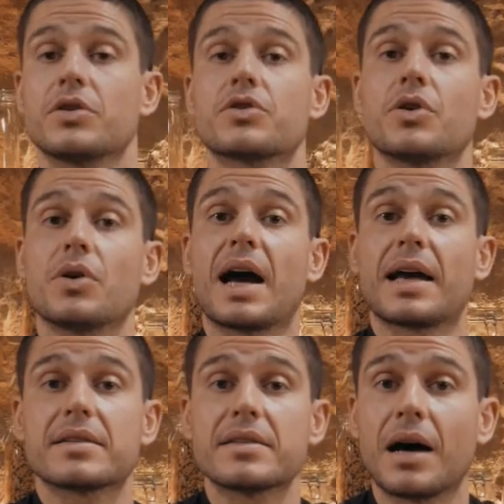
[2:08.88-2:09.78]
So
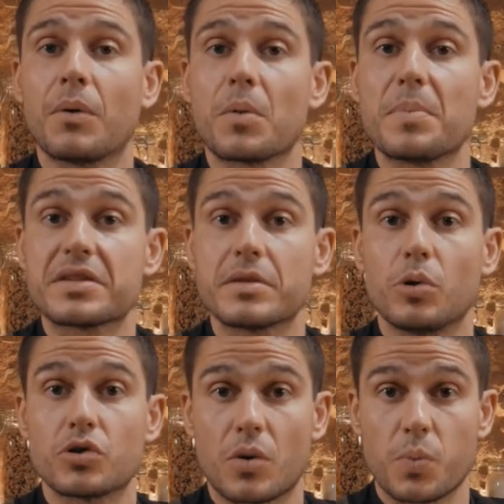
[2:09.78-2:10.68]
guys, now our
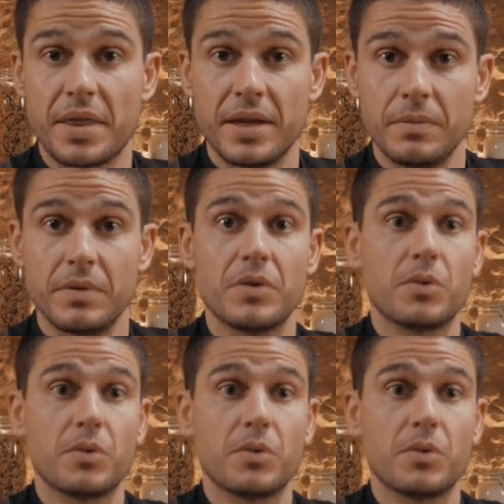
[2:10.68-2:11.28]
vegetables are ready.